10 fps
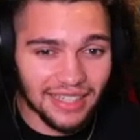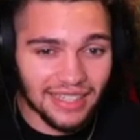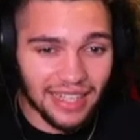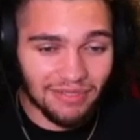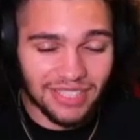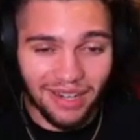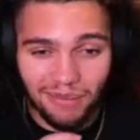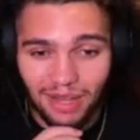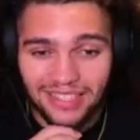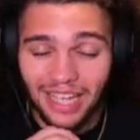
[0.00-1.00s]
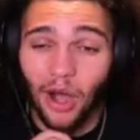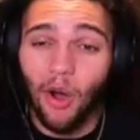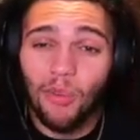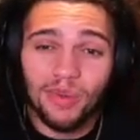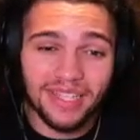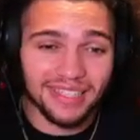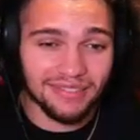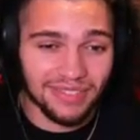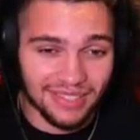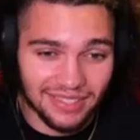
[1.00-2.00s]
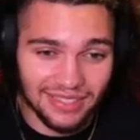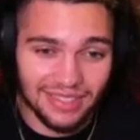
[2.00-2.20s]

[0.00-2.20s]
I have Terra Blast. I hope we can live this.